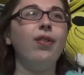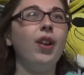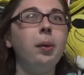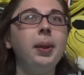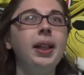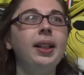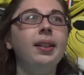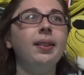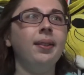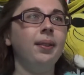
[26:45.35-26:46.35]

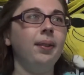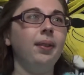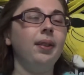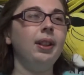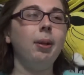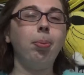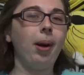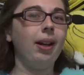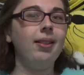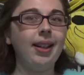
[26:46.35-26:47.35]
filming the
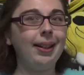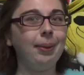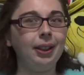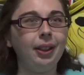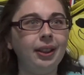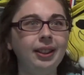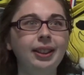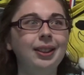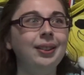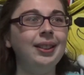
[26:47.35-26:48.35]
project that we're gonna
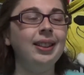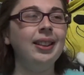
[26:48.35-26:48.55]
do.